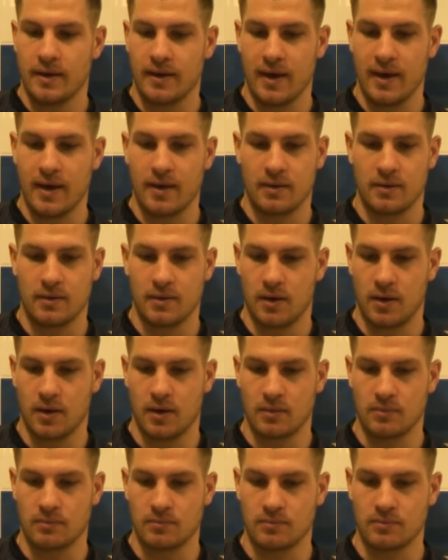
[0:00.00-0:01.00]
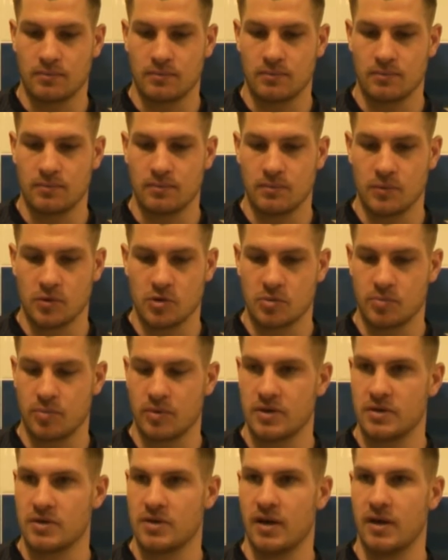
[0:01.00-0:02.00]
Yeah, much
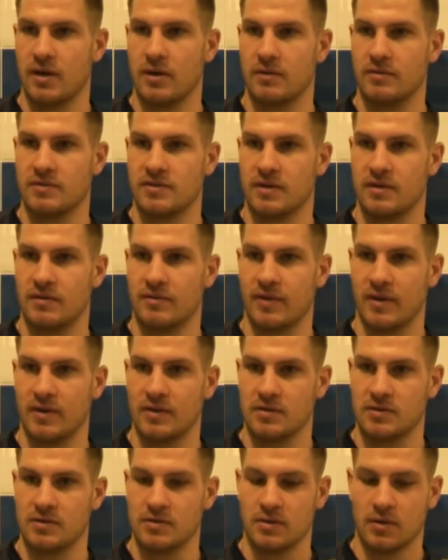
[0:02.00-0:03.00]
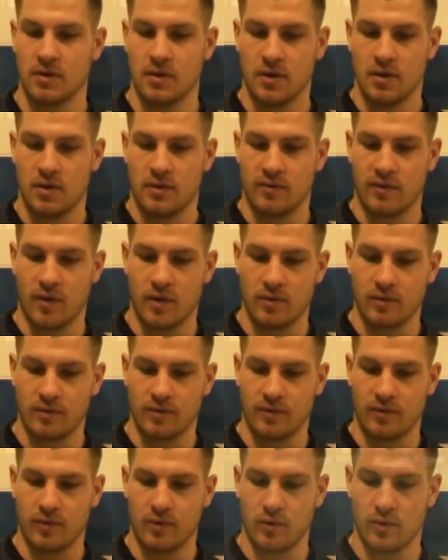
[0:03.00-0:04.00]
appreciated. Obviously, the fans
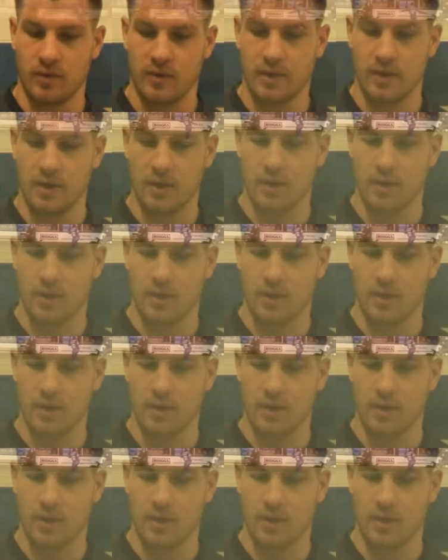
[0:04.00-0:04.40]
voting for the